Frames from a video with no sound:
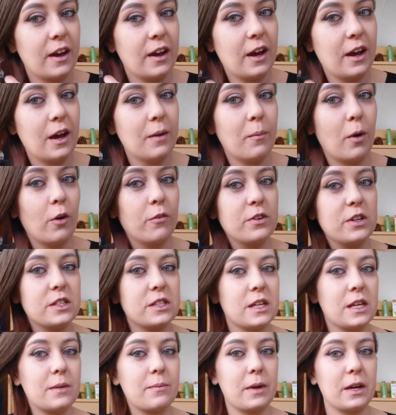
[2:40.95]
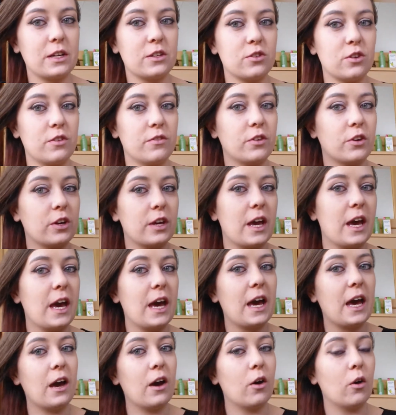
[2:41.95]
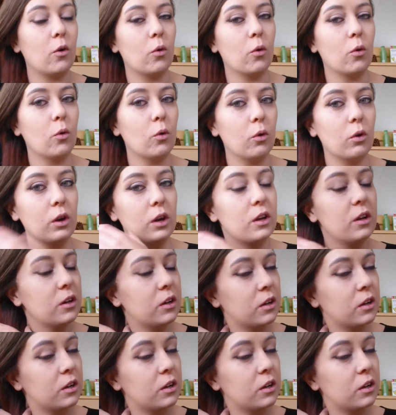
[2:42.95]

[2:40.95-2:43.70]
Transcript: Obviously make sure you've got your hair all